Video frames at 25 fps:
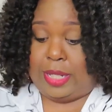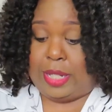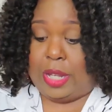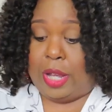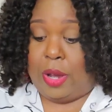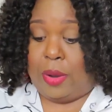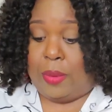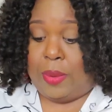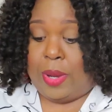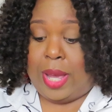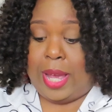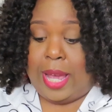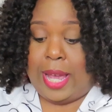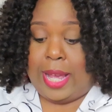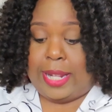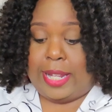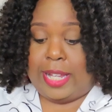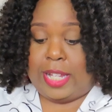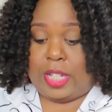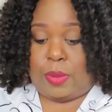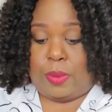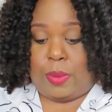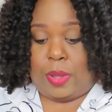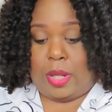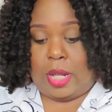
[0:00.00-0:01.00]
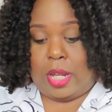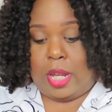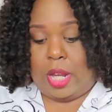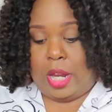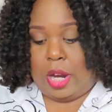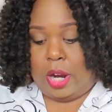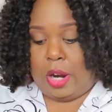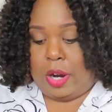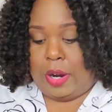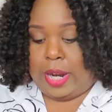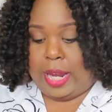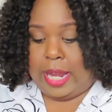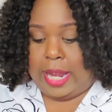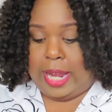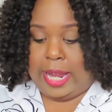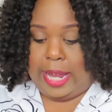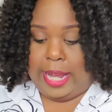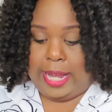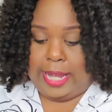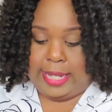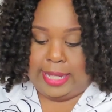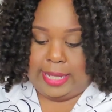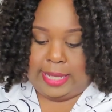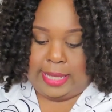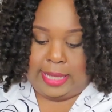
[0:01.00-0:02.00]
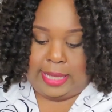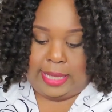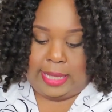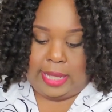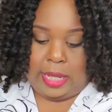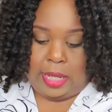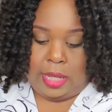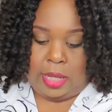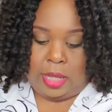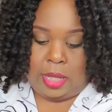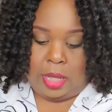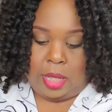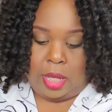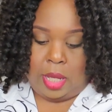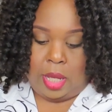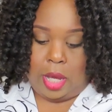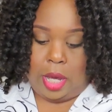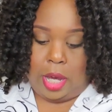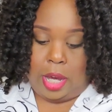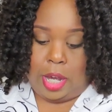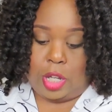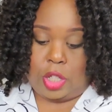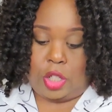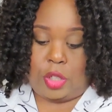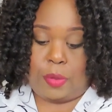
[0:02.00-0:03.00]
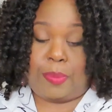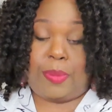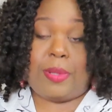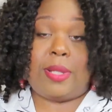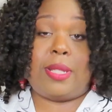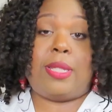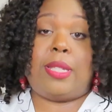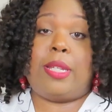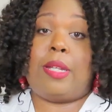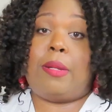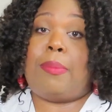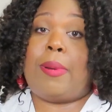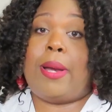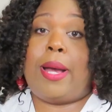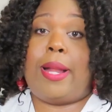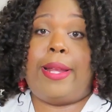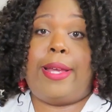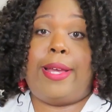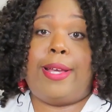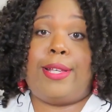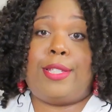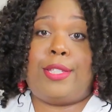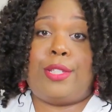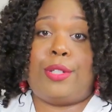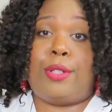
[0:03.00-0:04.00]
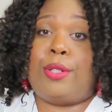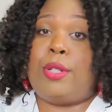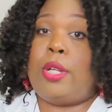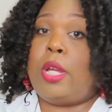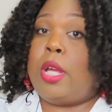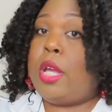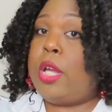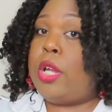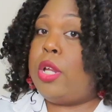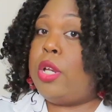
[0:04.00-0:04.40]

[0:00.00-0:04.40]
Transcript: So this one here is 100% polyester,